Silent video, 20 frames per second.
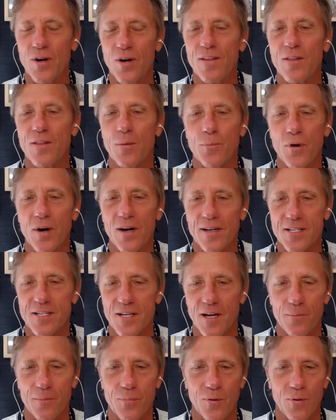putting the
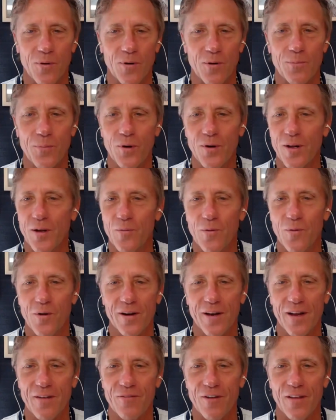bricks up or putting
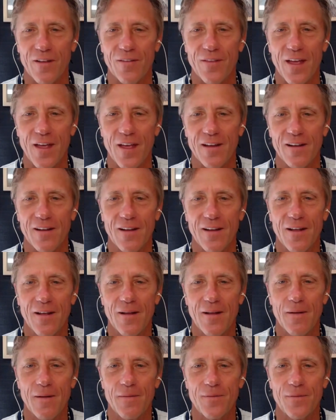whatever that